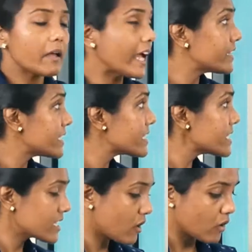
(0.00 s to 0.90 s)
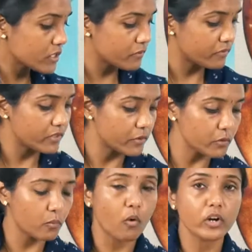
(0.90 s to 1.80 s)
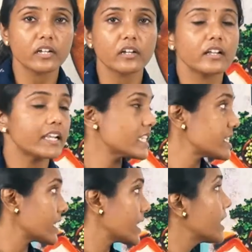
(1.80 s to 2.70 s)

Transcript: And this is caused due to what? Let's see.